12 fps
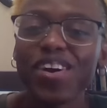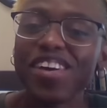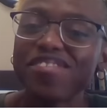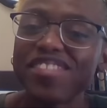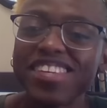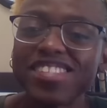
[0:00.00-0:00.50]

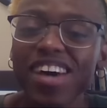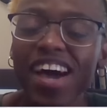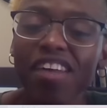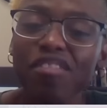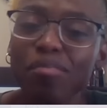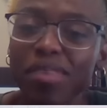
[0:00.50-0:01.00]
lawyer fees. so I
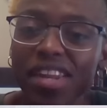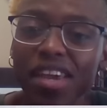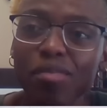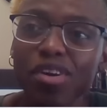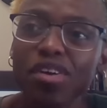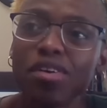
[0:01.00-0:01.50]
haven't been
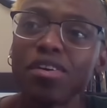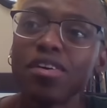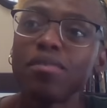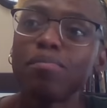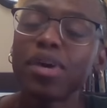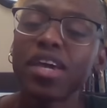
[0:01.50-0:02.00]
able
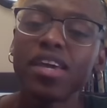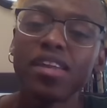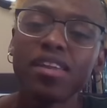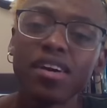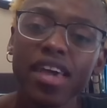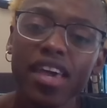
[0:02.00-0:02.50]
to
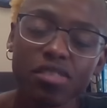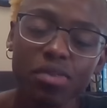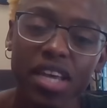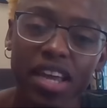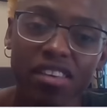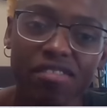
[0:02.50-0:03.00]
pay the
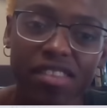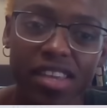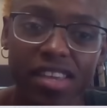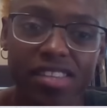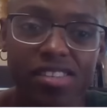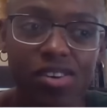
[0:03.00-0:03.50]
expedited
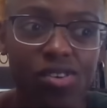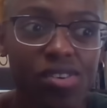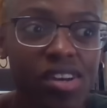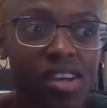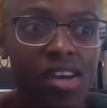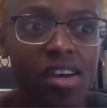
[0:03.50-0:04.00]
fee, and
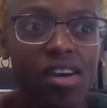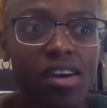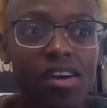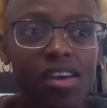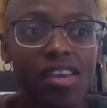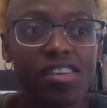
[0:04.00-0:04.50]
so
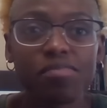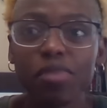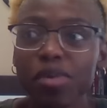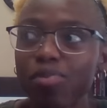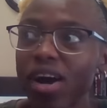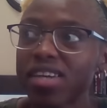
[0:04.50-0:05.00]
it's
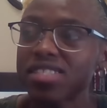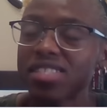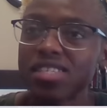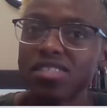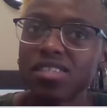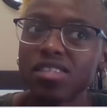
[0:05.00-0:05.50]
been
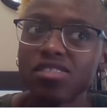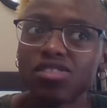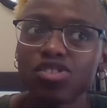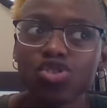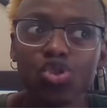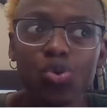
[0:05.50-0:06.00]
processing
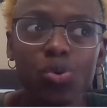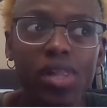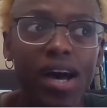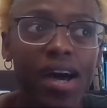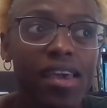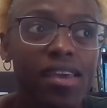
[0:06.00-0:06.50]
since
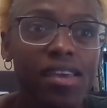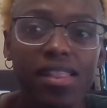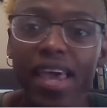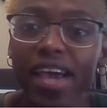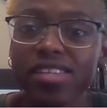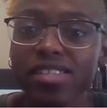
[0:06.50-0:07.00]
July
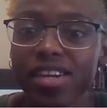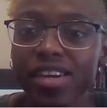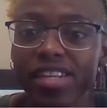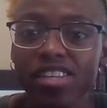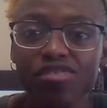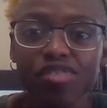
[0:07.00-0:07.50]
last
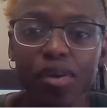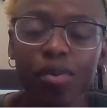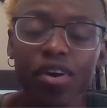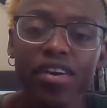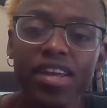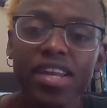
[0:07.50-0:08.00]
year and it's
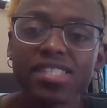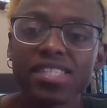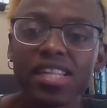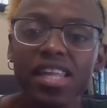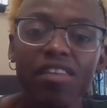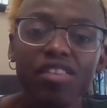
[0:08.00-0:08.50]
February and I
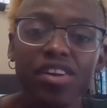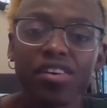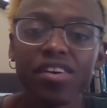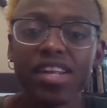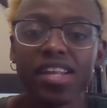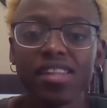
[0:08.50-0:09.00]
still haven't
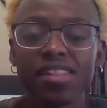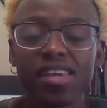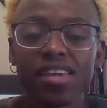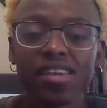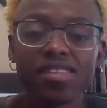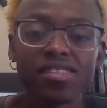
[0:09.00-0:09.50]
heard
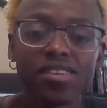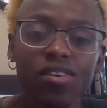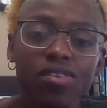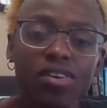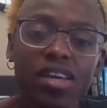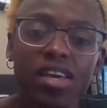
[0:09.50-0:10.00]
anything. And
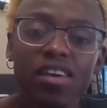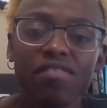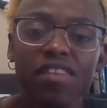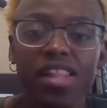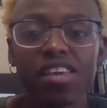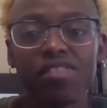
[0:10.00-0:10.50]
so
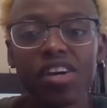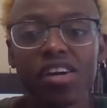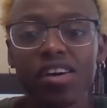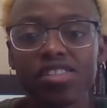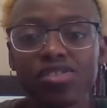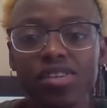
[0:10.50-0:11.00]
I leave the
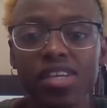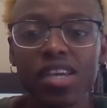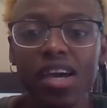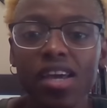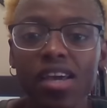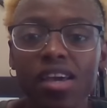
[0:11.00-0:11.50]

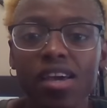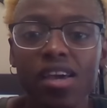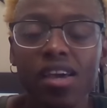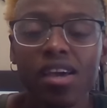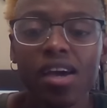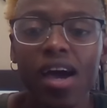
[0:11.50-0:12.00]
country,
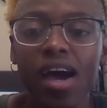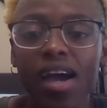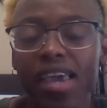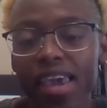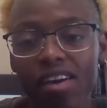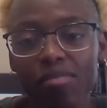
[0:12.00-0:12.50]

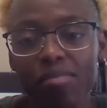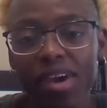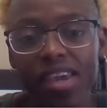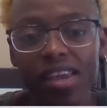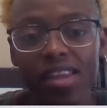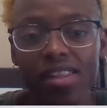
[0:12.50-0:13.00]
I can't come
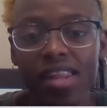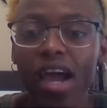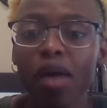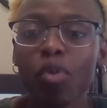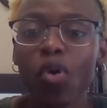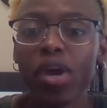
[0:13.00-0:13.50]
back in. Like
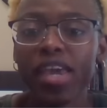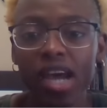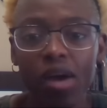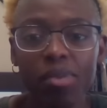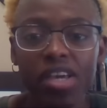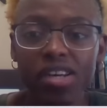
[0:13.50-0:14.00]
I'm okay
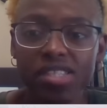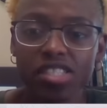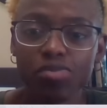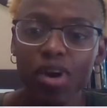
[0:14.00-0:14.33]
now because it's